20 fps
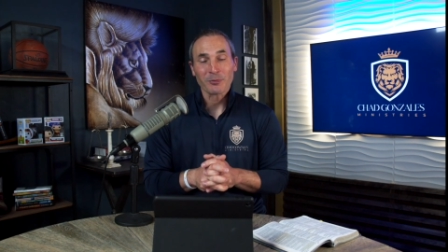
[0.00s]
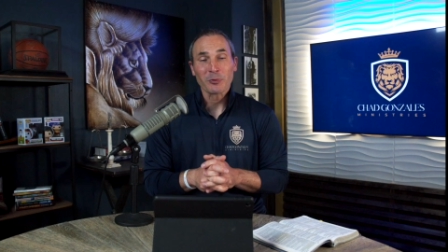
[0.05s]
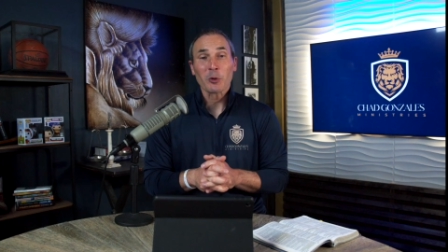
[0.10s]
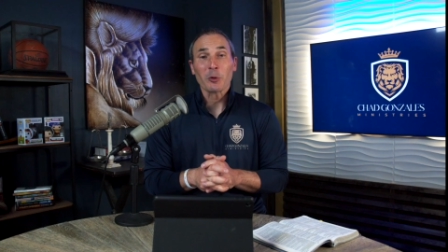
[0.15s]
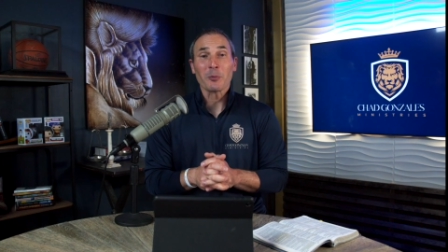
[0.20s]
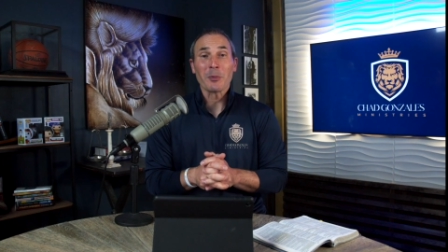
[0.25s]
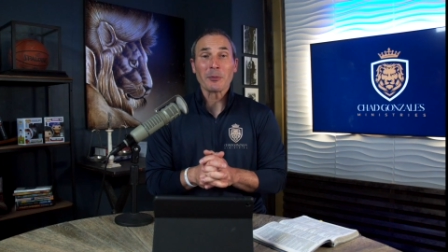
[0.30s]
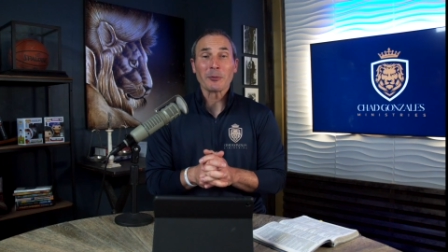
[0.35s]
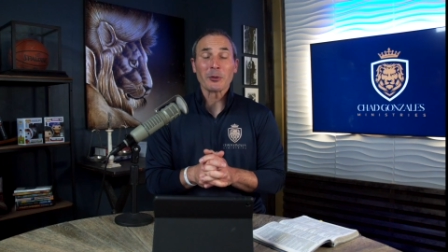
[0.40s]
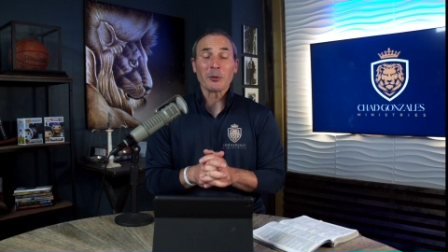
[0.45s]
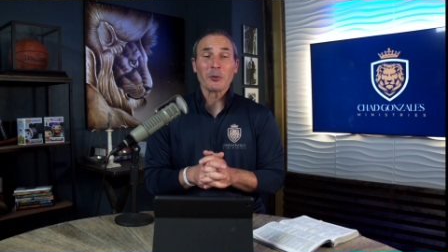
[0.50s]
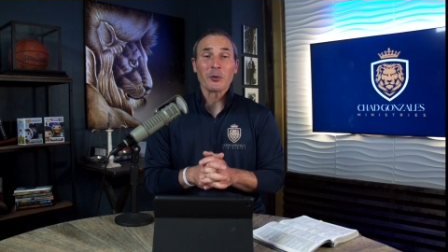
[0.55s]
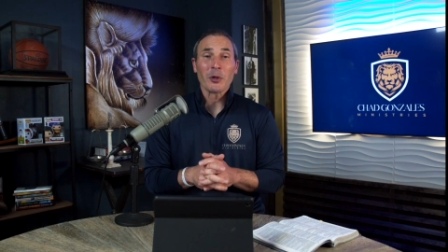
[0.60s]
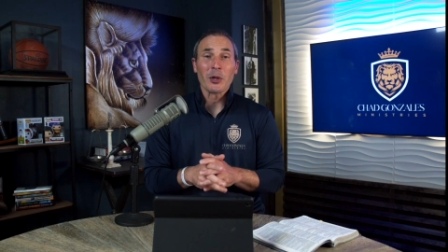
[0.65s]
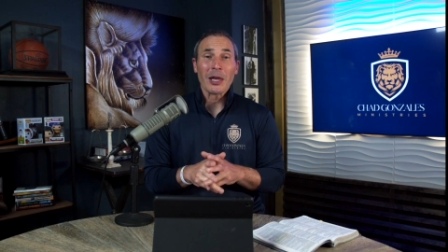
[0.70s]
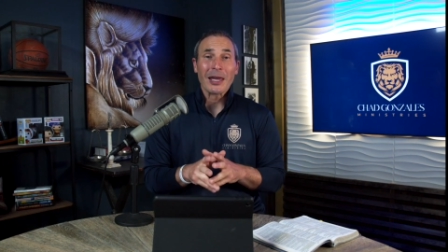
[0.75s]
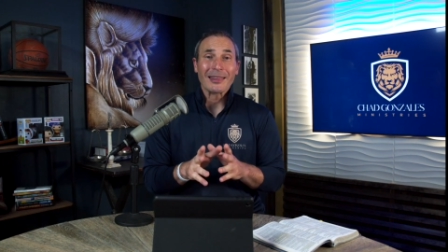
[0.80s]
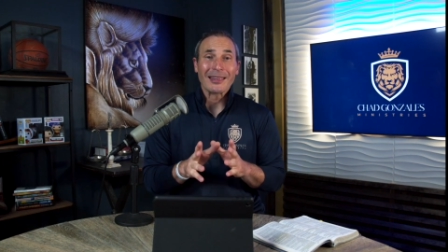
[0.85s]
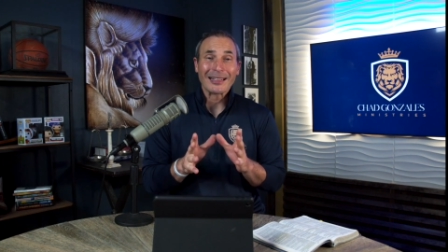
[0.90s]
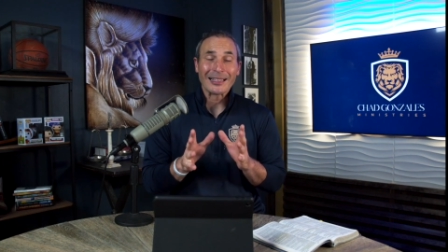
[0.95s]
Remember
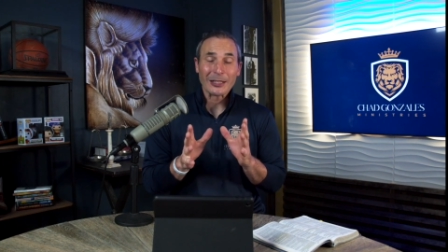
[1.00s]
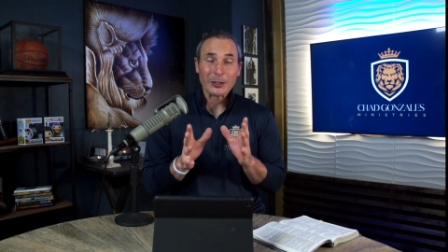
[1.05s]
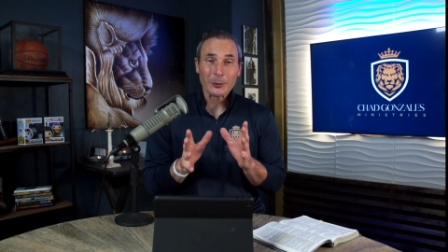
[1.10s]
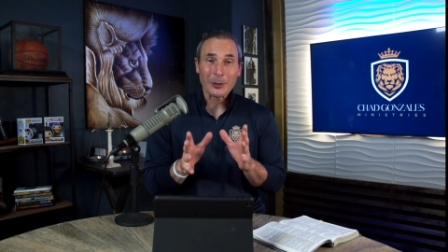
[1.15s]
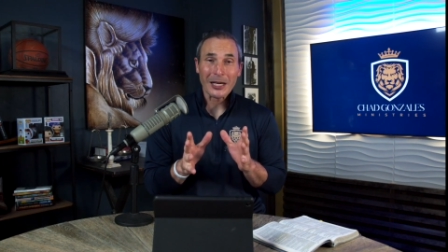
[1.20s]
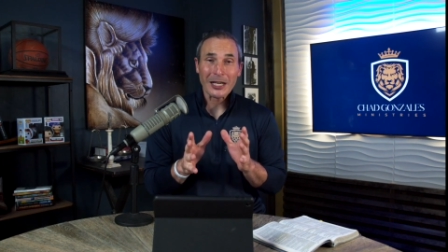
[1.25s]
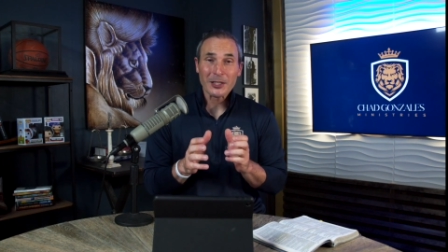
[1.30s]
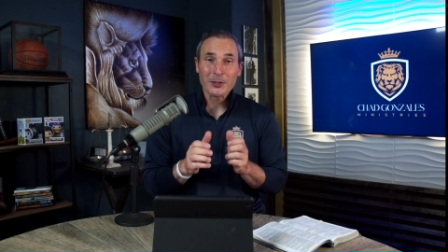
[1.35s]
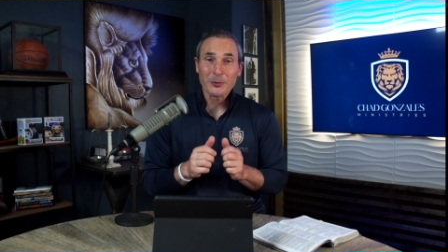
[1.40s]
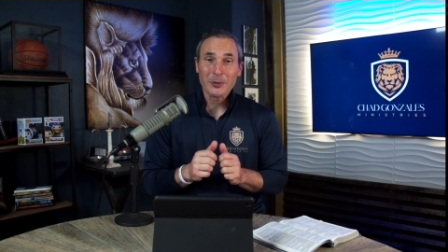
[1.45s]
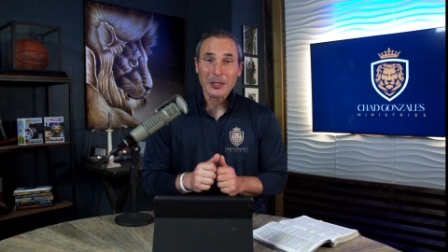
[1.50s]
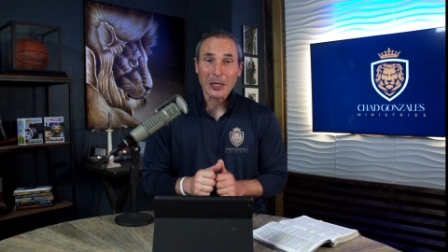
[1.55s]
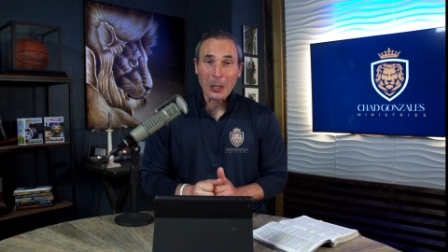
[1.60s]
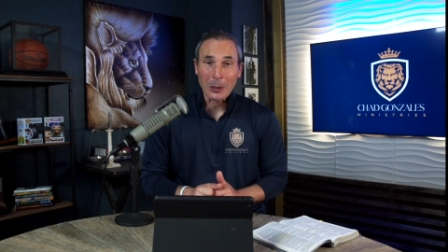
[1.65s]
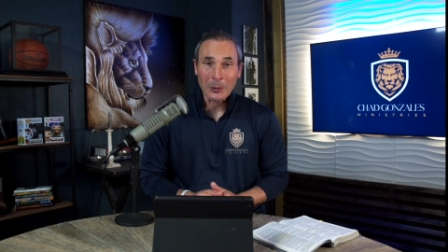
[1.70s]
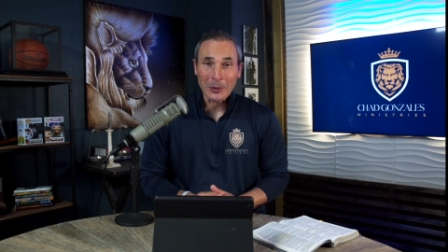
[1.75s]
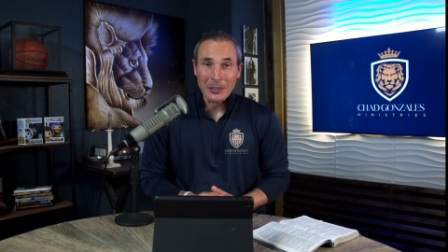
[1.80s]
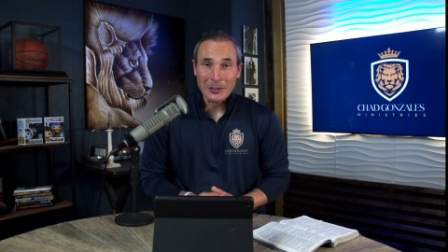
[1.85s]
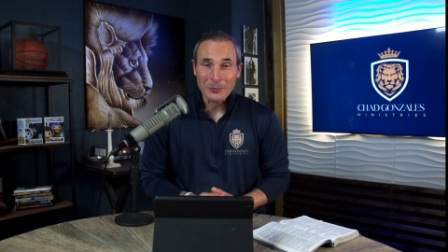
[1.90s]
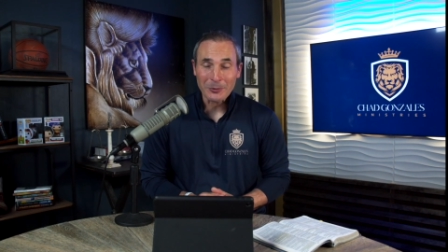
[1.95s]
that in Christ we
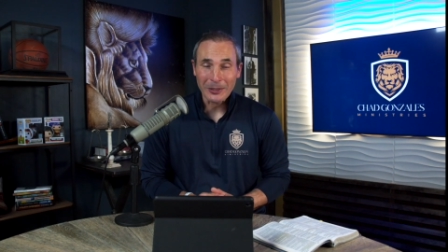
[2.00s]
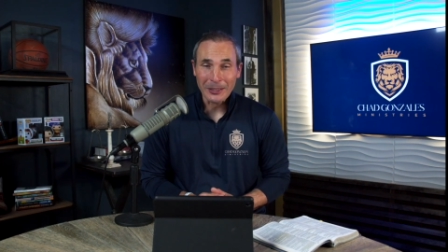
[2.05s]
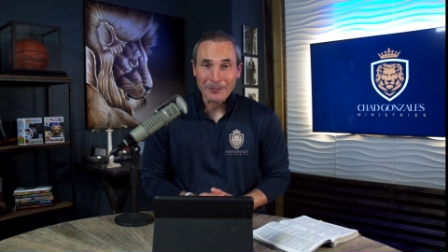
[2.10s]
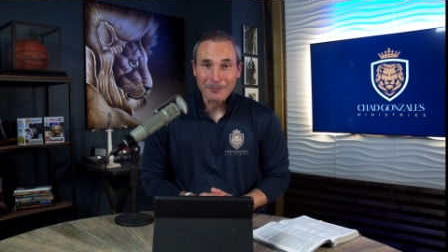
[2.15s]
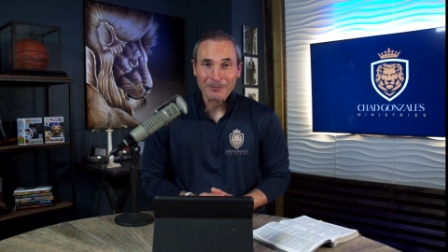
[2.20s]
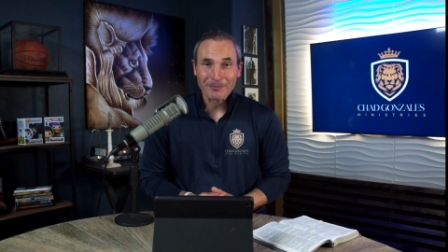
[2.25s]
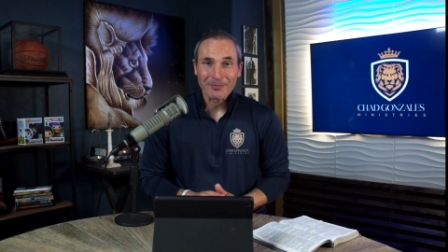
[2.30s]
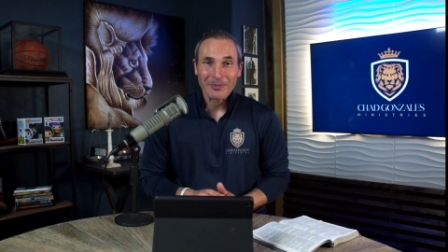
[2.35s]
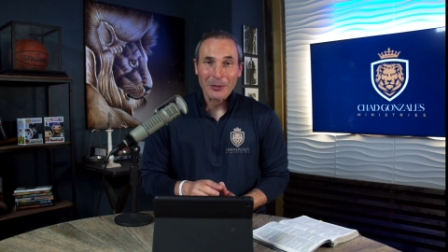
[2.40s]
always win.